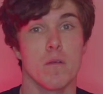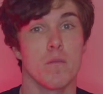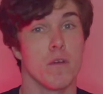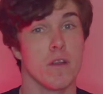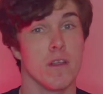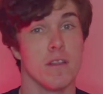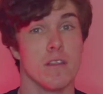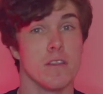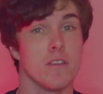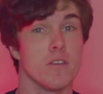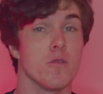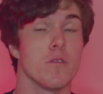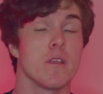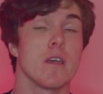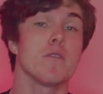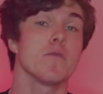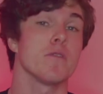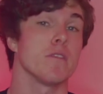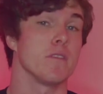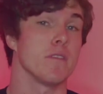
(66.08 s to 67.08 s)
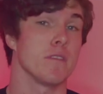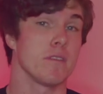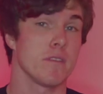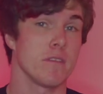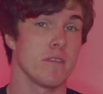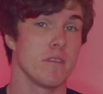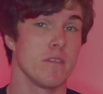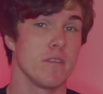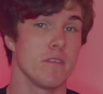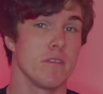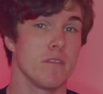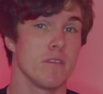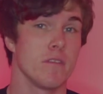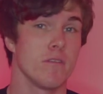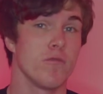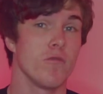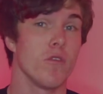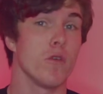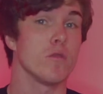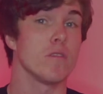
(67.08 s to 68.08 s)
But in the 2000s,
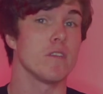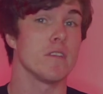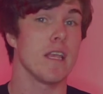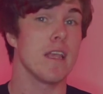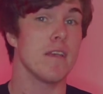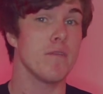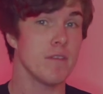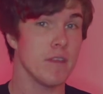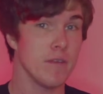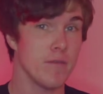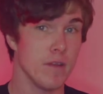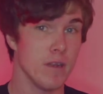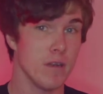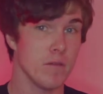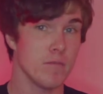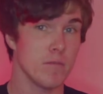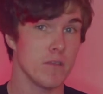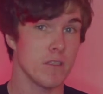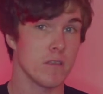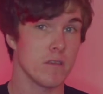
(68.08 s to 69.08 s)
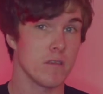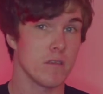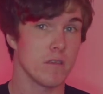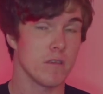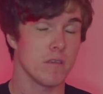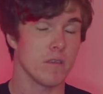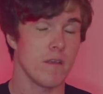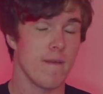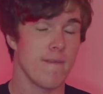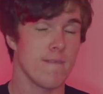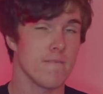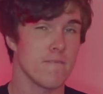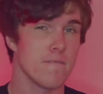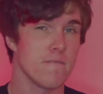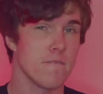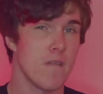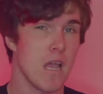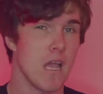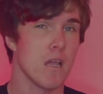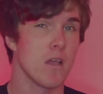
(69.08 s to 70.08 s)
road safety films
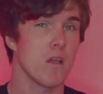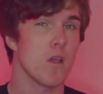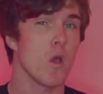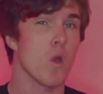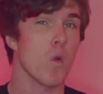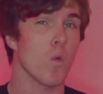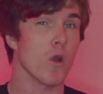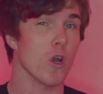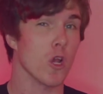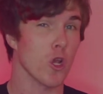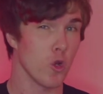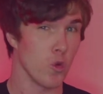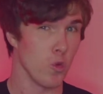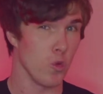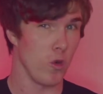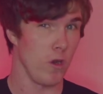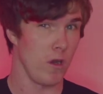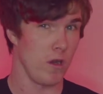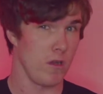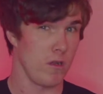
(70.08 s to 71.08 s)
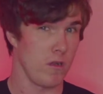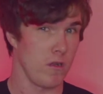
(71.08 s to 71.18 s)
were cool.